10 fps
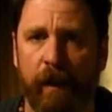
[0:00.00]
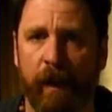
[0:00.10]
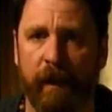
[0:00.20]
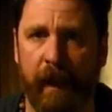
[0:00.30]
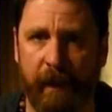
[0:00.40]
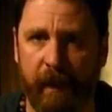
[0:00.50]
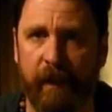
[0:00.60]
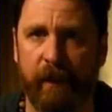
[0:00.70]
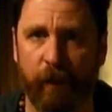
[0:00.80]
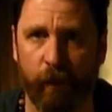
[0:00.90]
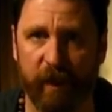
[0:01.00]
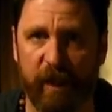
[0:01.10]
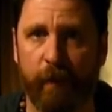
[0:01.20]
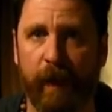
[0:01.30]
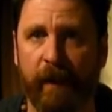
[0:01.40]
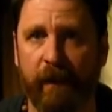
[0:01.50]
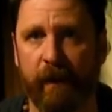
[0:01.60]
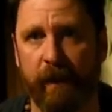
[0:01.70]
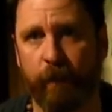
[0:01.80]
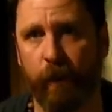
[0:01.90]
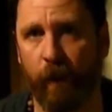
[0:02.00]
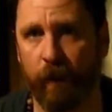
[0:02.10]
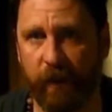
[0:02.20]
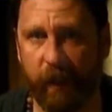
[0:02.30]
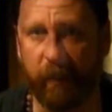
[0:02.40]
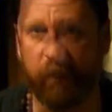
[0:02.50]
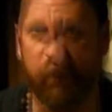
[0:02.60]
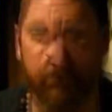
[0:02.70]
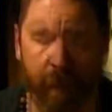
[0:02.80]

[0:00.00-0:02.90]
that I needed to respect this process.